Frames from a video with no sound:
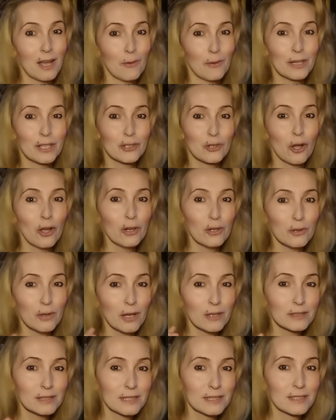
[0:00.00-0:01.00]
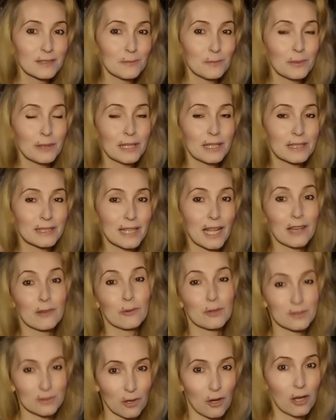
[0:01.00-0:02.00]
When he turned around and disappeared, that
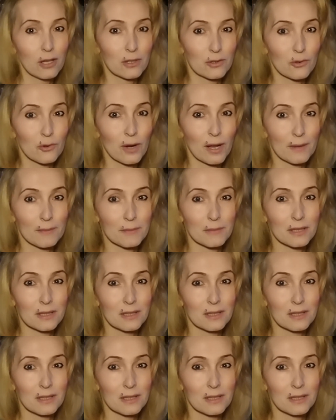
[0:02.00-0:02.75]
was a hologram.